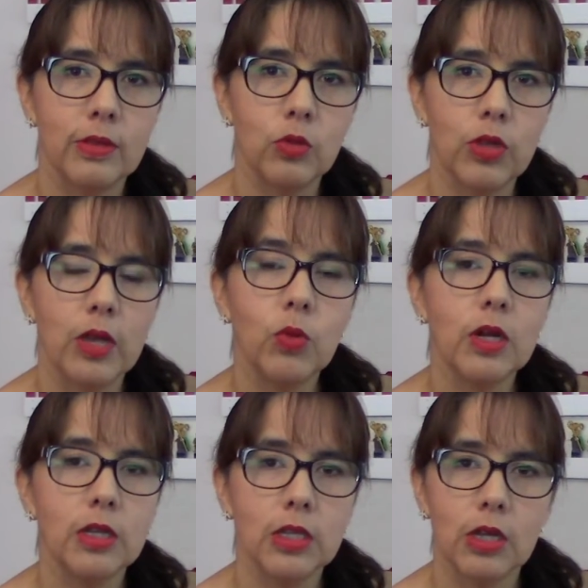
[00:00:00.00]
today we're
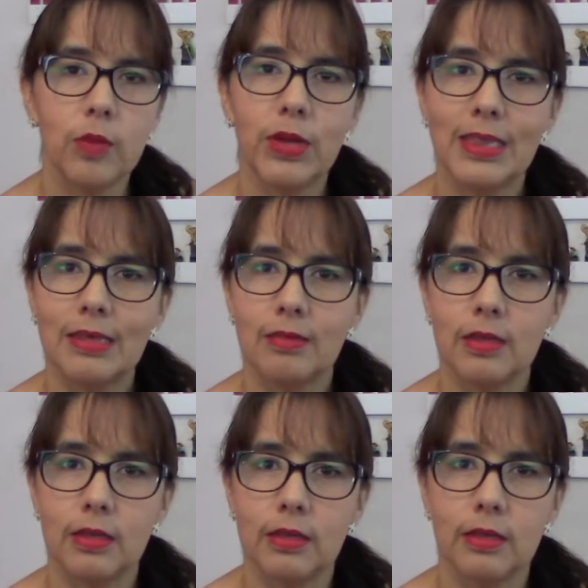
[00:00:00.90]
going to talk about
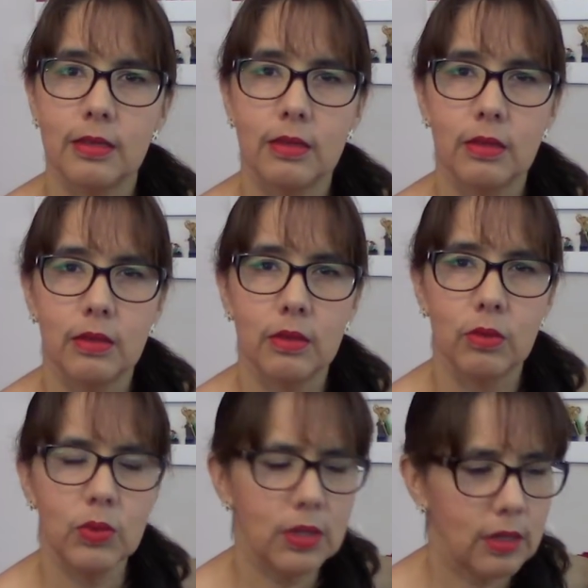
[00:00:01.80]
density.
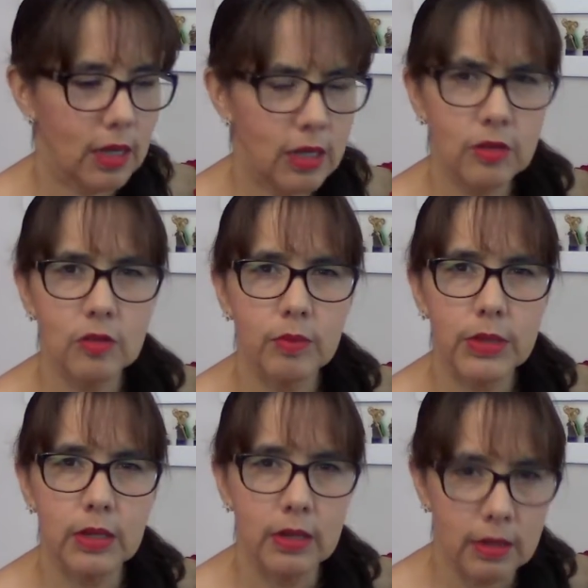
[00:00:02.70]
Wait, I hear something.